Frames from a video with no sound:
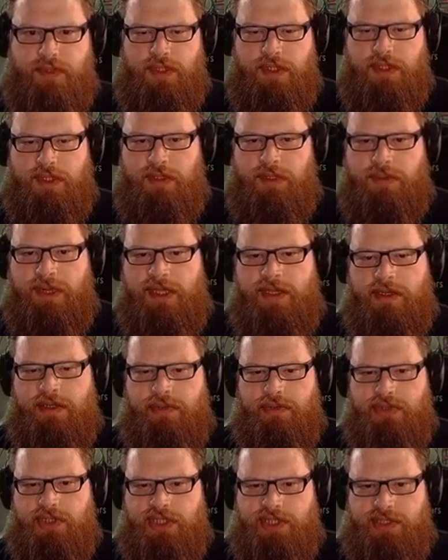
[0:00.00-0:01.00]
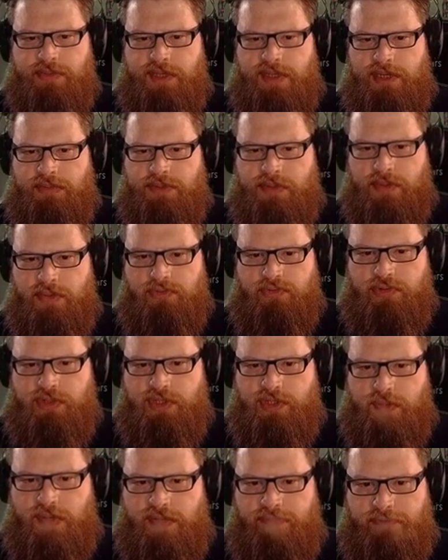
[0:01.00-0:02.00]
Now we ain't going to do shit till we get up to
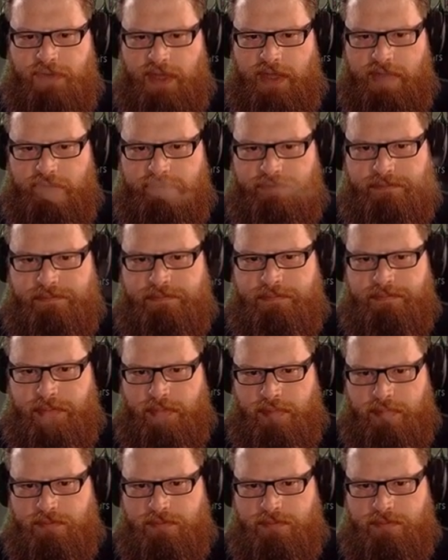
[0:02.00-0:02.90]
125, but...